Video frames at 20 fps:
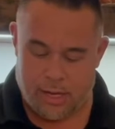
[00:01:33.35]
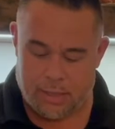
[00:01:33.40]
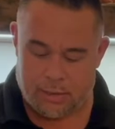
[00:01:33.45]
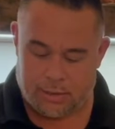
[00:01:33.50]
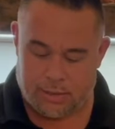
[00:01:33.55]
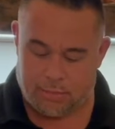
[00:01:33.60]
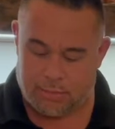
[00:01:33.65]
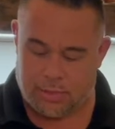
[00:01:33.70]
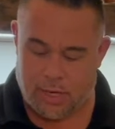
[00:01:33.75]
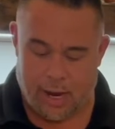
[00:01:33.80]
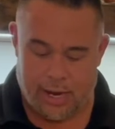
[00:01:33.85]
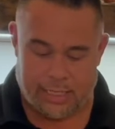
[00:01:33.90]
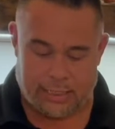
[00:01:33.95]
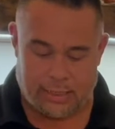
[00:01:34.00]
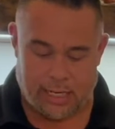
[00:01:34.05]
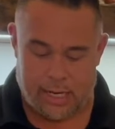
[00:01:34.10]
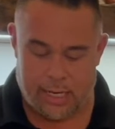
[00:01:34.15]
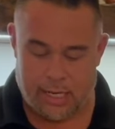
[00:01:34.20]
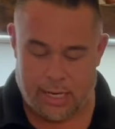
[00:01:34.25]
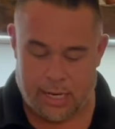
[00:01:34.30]
some diced
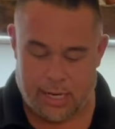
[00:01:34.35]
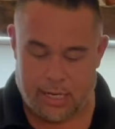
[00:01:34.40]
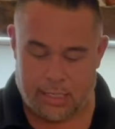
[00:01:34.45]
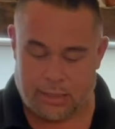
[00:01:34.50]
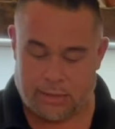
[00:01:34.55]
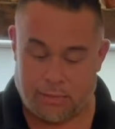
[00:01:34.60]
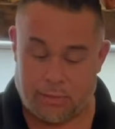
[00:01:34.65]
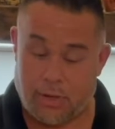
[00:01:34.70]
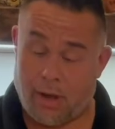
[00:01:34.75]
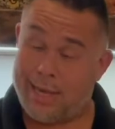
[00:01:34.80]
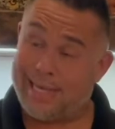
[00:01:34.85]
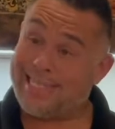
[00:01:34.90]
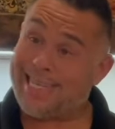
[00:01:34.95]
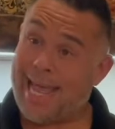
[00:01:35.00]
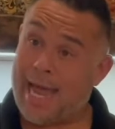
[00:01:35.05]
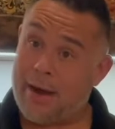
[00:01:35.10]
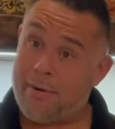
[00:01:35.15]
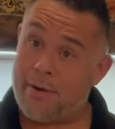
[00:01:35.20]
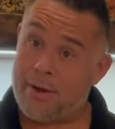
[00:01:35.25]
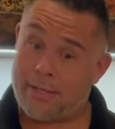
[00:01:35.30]
onion and some diced
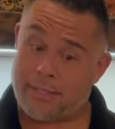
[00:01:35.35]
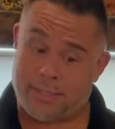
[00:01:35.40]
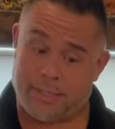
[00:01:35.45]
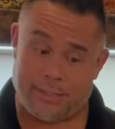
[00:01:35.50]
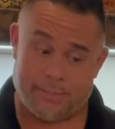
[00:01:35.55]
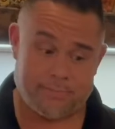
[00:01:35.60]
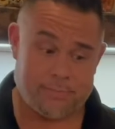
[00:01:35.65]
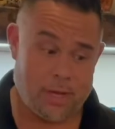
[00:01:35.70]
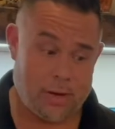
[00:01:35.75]
carrots.